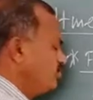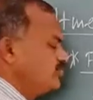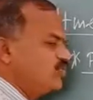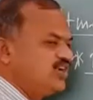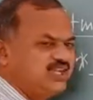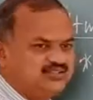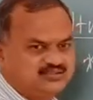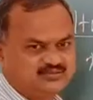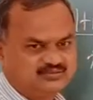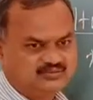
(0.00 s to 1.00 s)
to
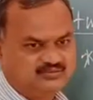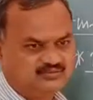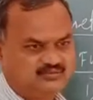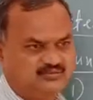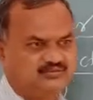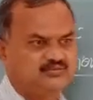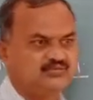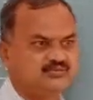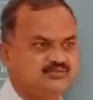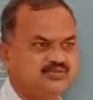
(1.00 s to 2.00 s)
protect
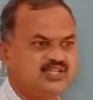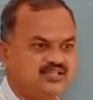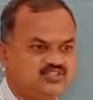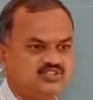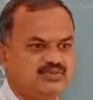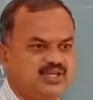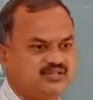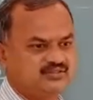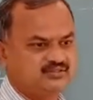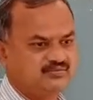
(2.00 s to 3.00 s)
that
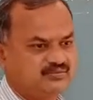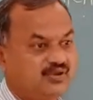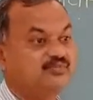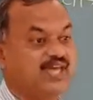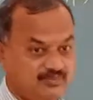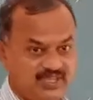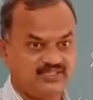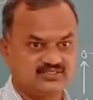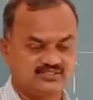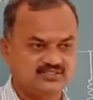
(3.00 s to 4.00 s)
instrument from
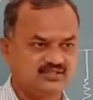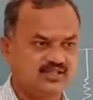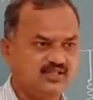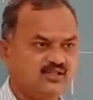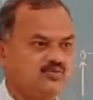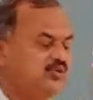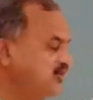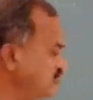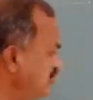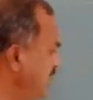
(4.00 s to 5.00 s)
damage, we
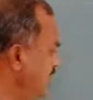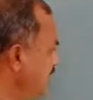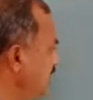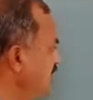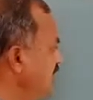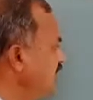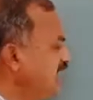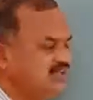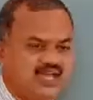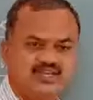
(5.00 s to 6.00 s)
have to connect
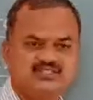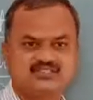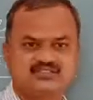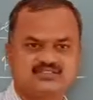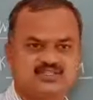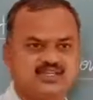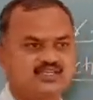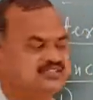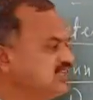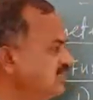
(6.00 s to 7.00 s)
that high resistance
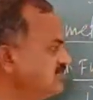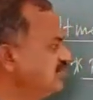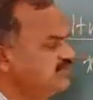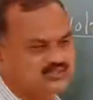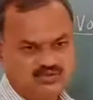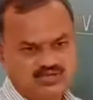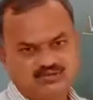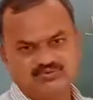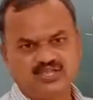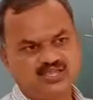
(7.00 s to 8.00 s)
in series with coil
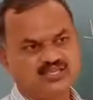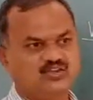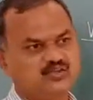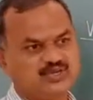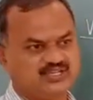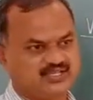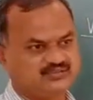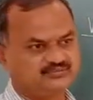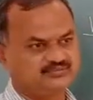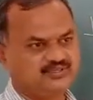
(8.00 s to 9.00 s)
of galvanometer.